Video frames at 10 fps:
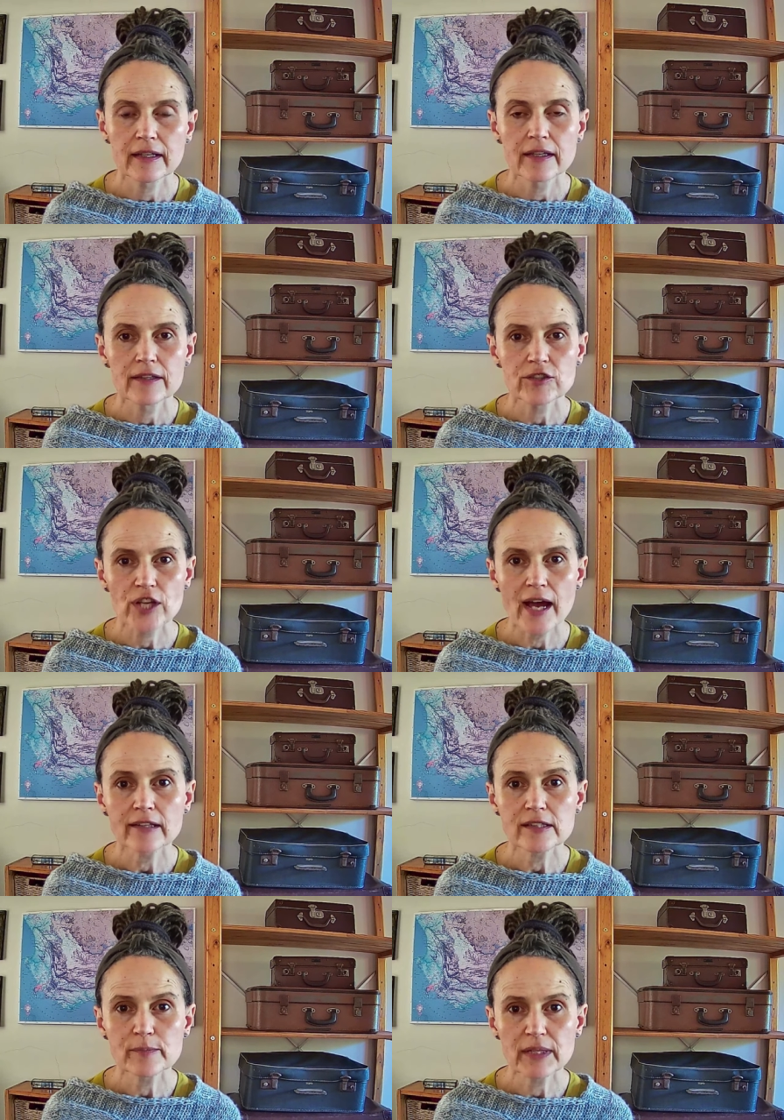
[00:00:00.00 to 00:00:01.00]
the
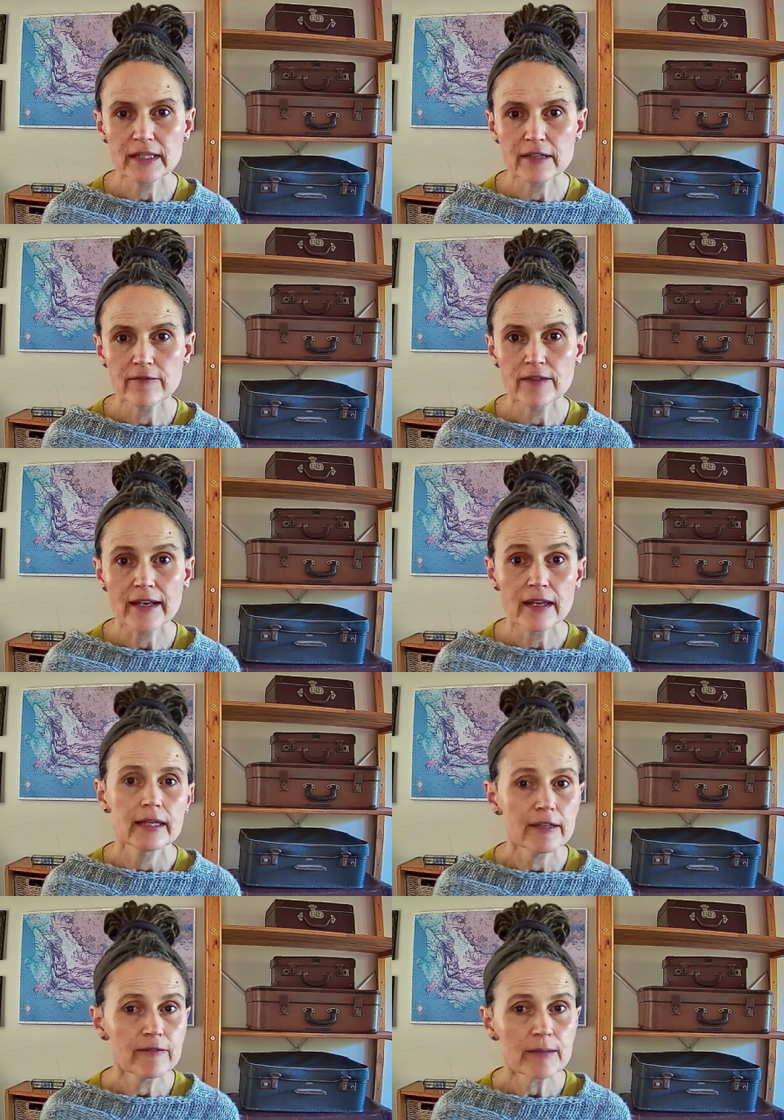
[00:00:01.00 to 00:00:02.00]
child's belief that
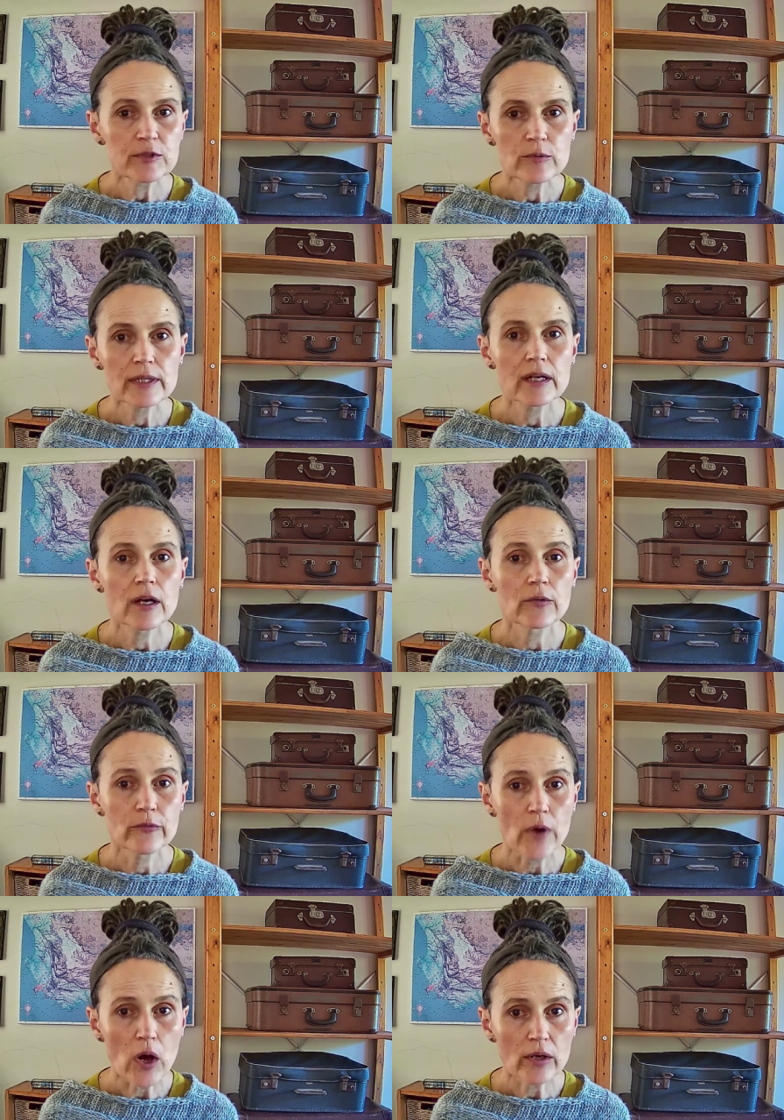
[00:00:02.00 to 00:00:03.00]
if I'm doing a
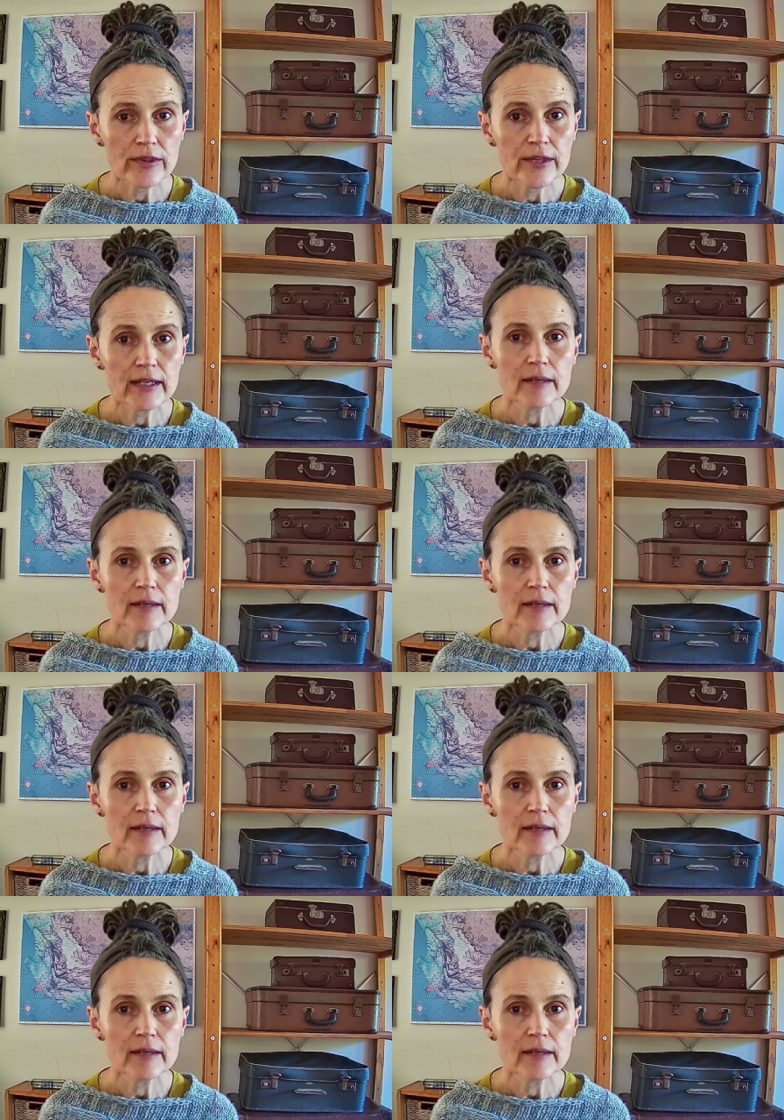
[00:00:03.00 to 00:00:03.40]
wrong thing,